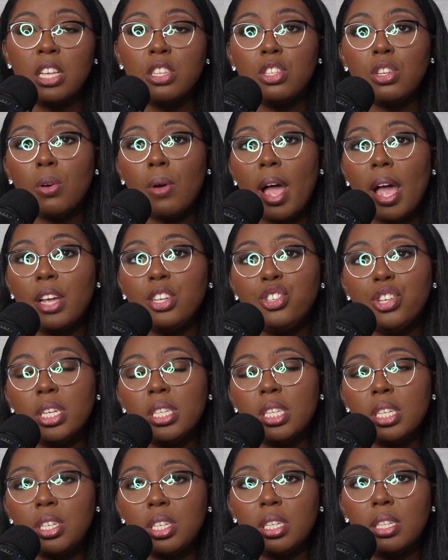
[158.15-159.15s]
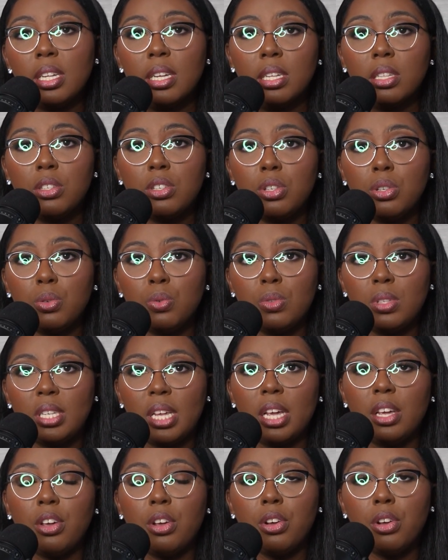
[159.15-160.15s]
And so I transitioned into
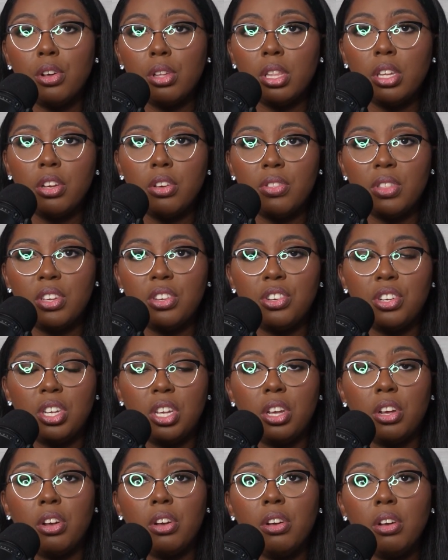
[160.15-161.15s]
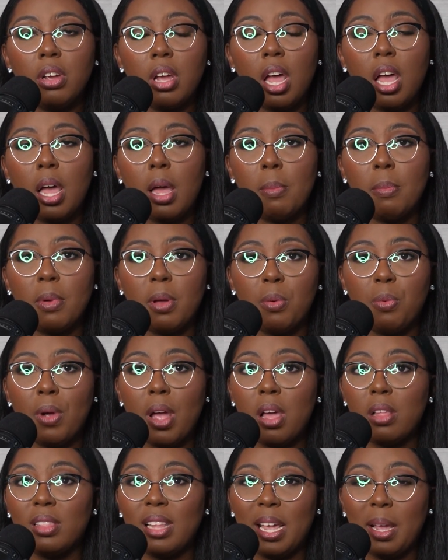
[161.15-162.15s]
tech earlier this year, um,
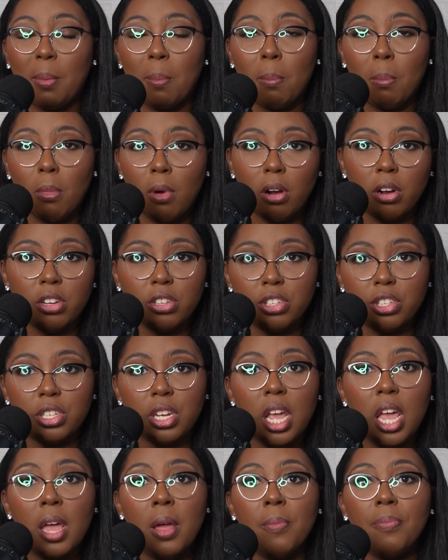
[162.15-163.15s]
around like March.